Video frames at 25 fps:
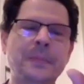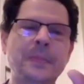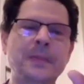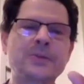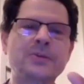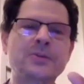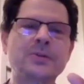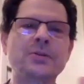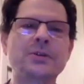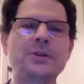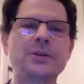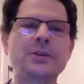
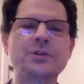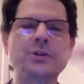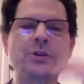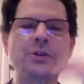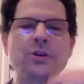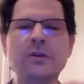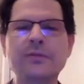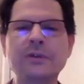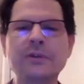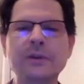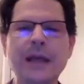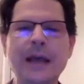So there's an
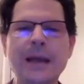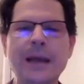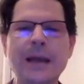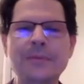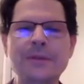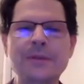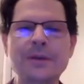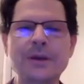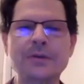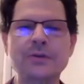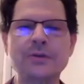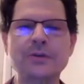
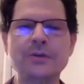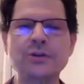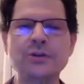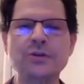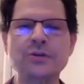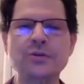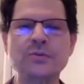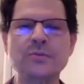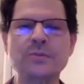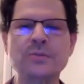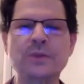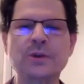overlap there
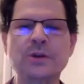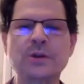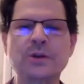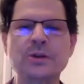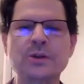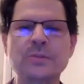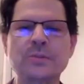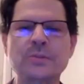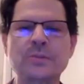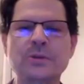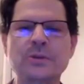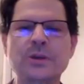too,
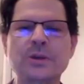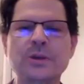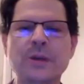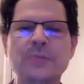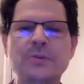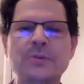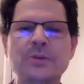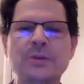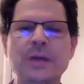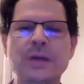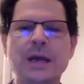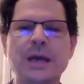because
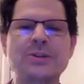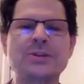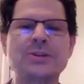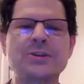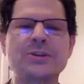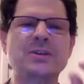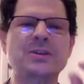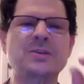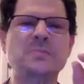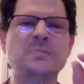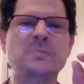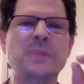perception has
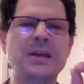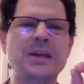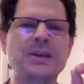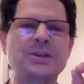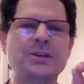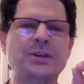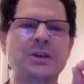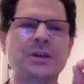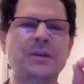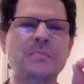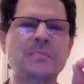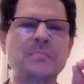this
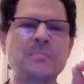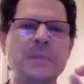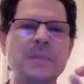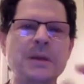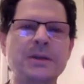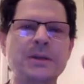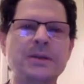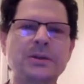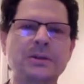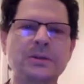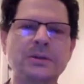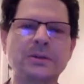basic
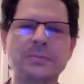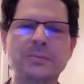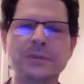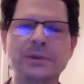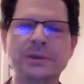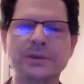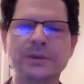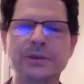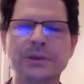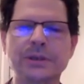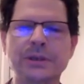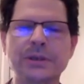mental
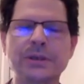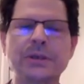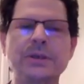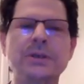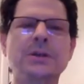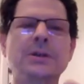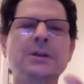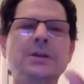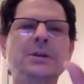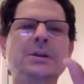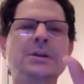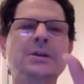ability
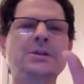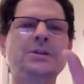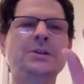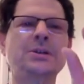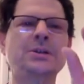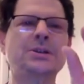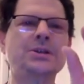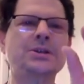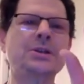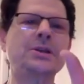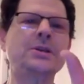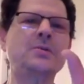
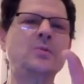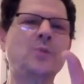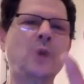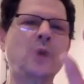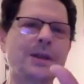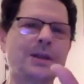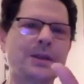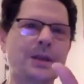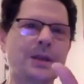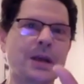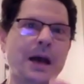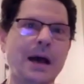to see
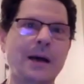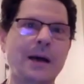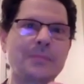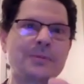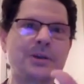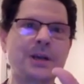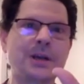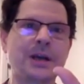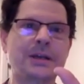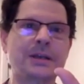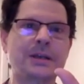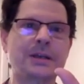what the
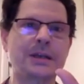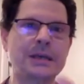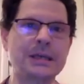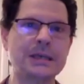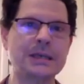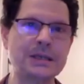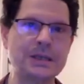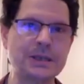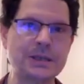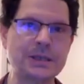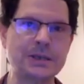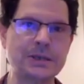object
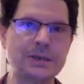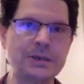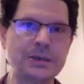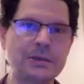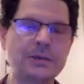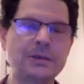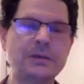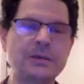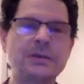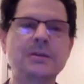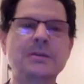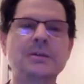is,
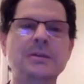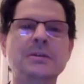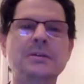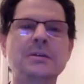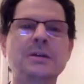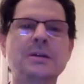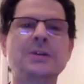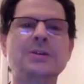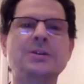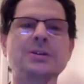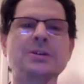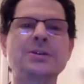
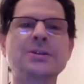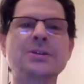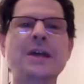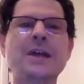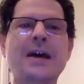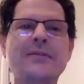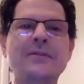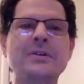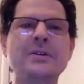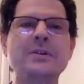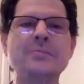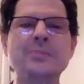not just
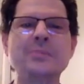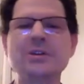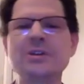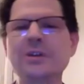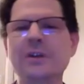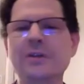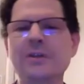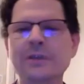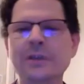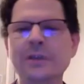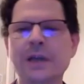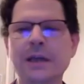have an image
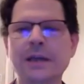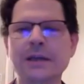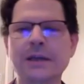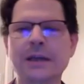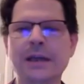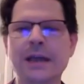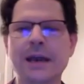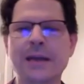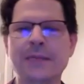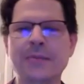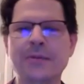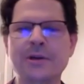of it like a
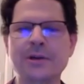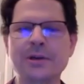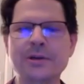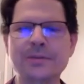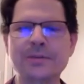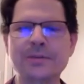camera